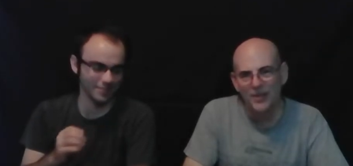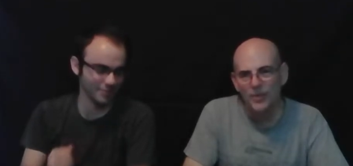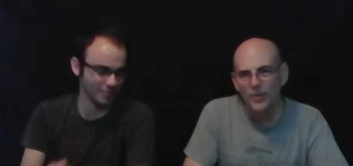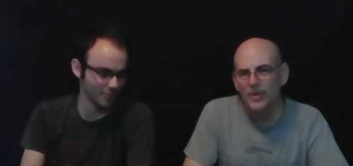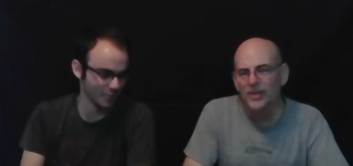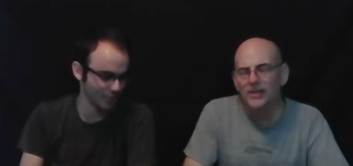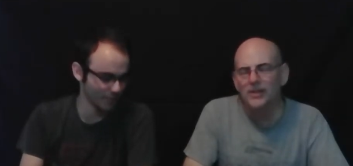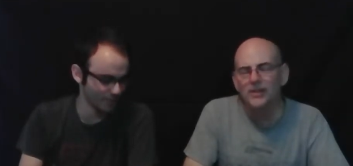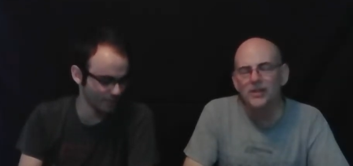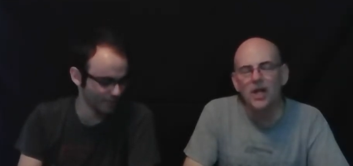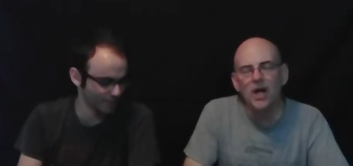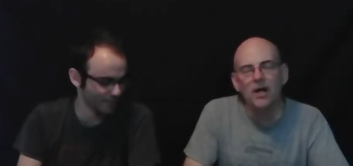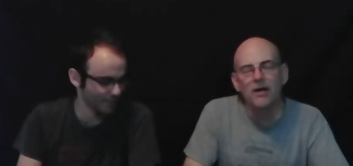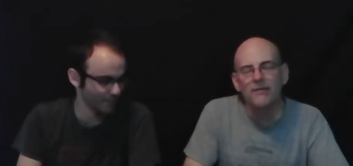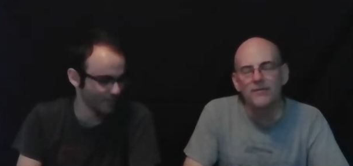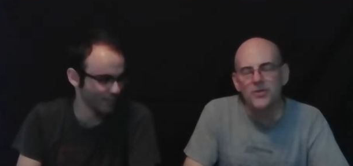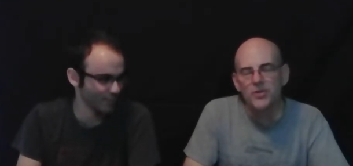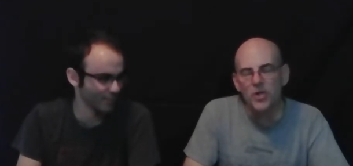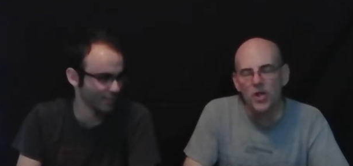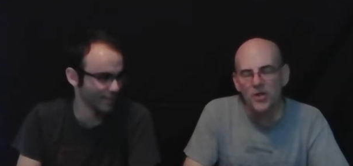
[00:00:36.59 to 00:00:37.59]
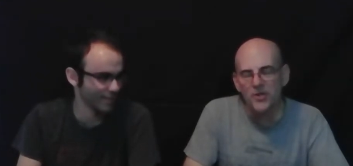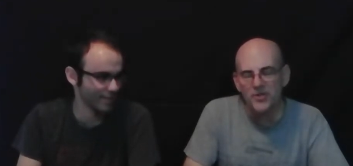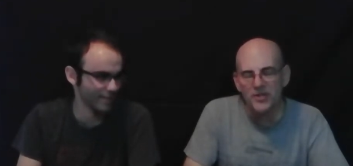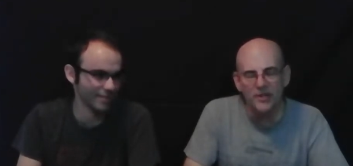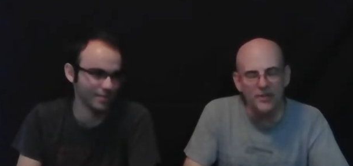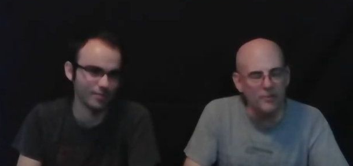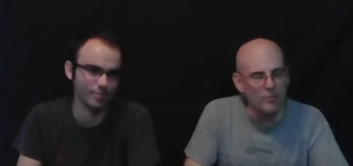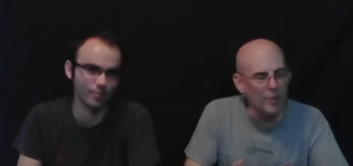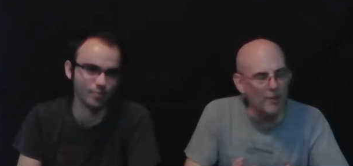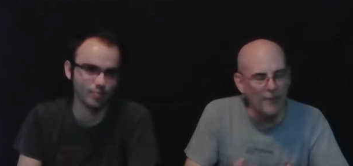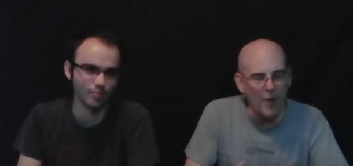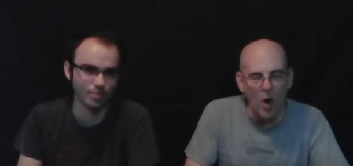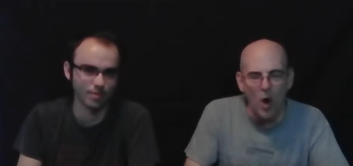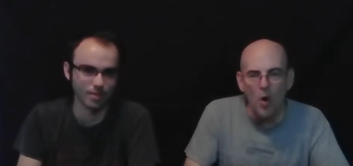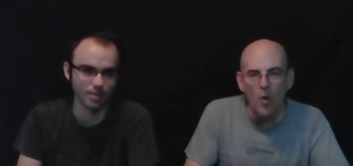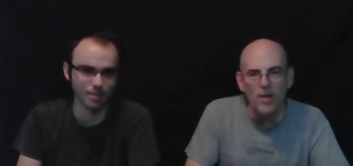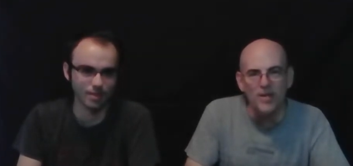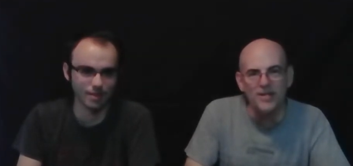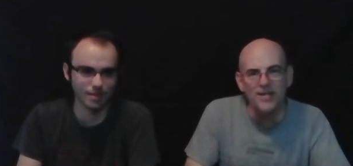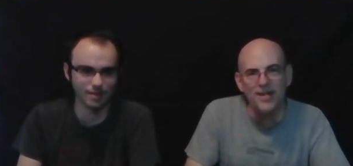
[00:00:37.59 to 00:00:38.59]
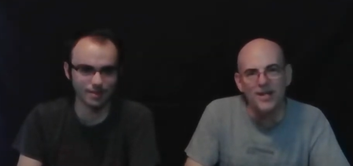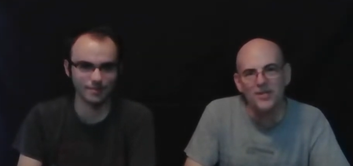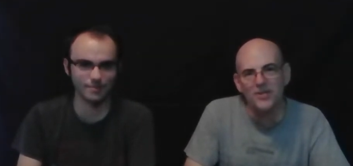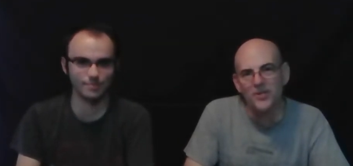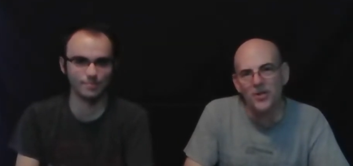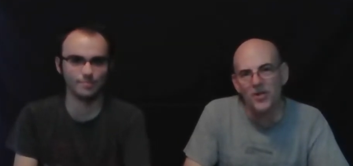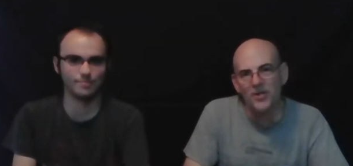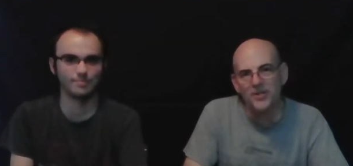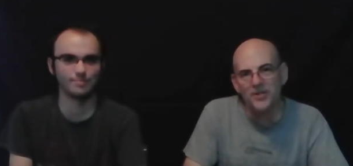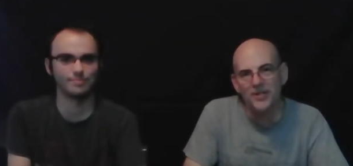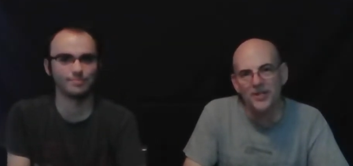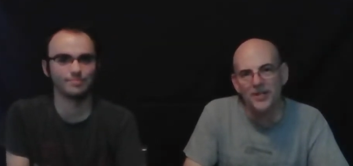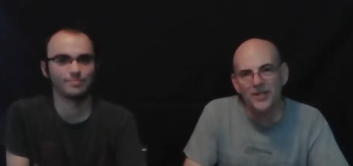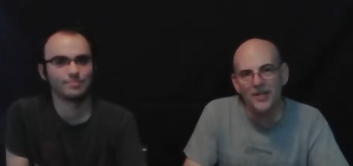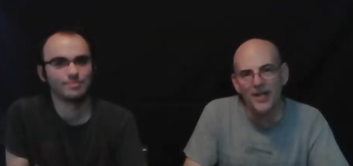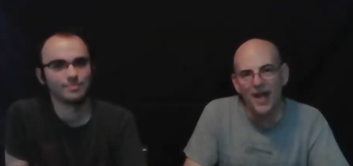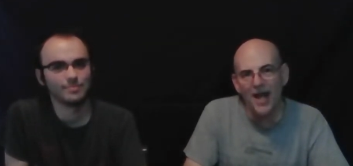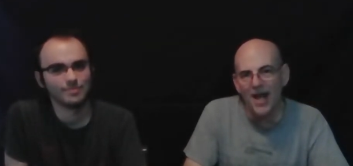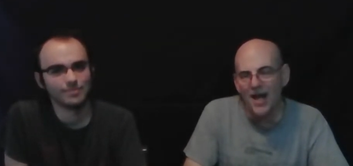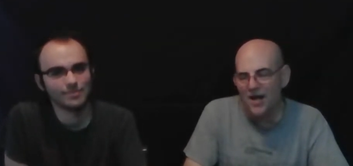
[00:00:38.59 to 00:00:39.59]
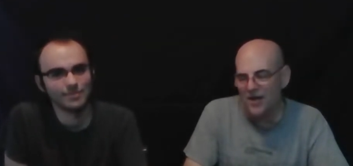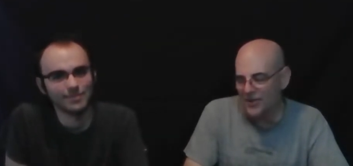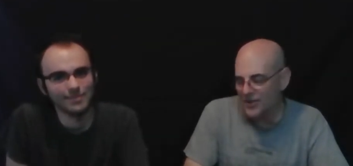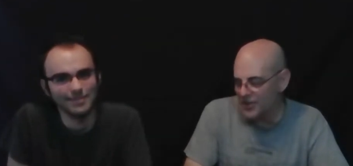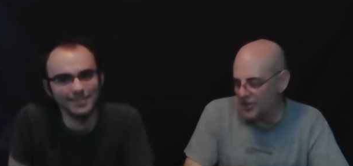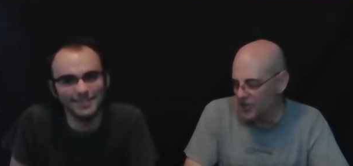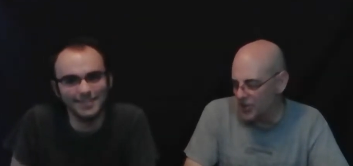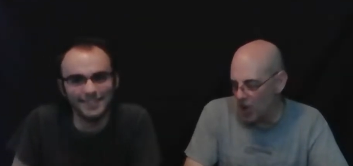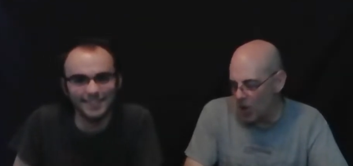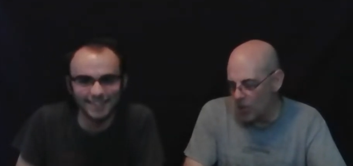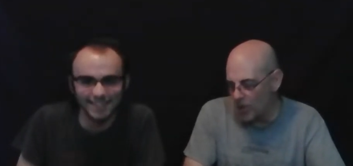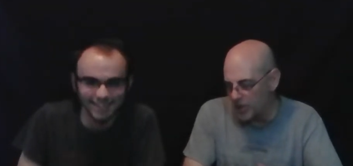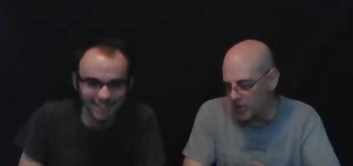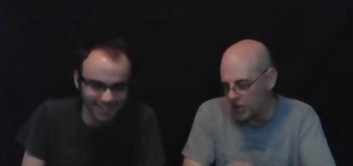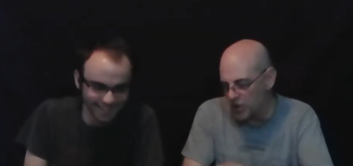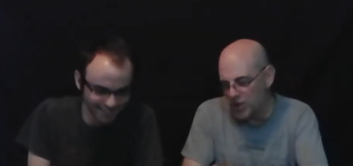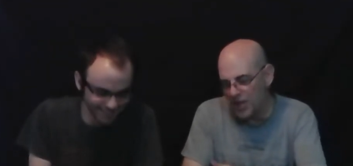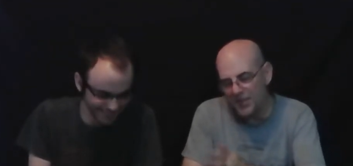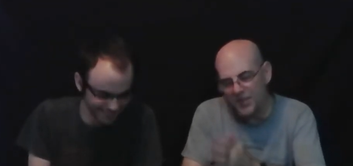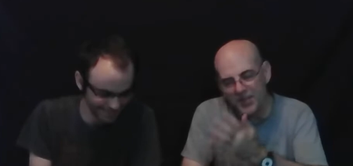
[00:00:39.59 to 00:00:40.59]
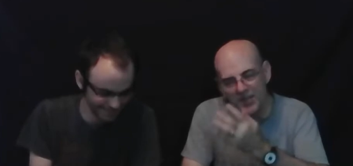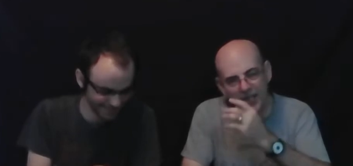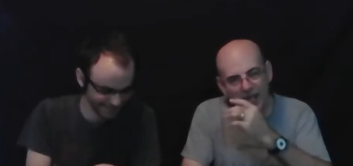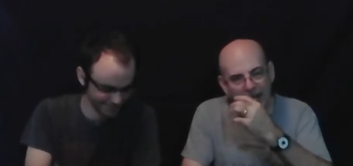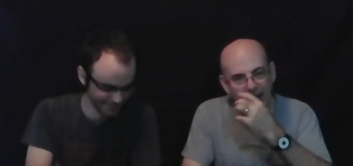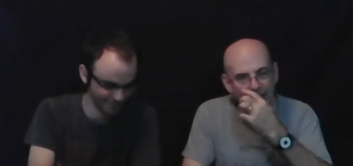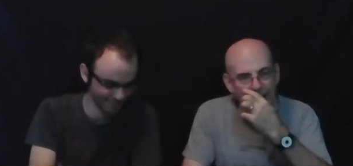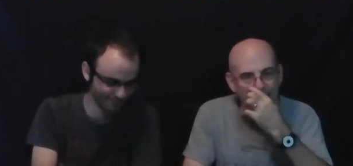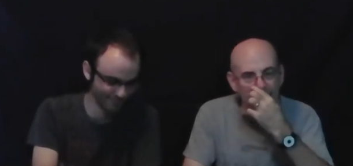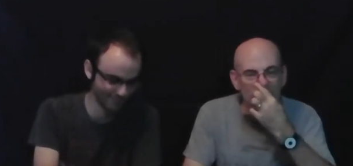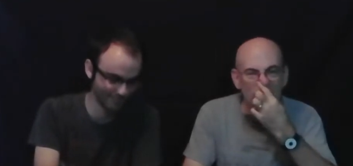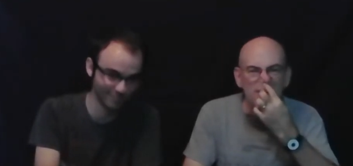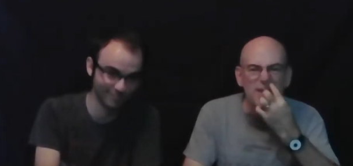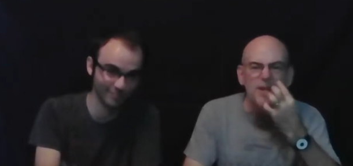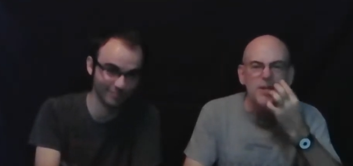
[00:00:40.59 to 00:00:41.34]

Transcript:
Speaker 1: We love salsa. We've always got salsa in the house. There's always chips in the house.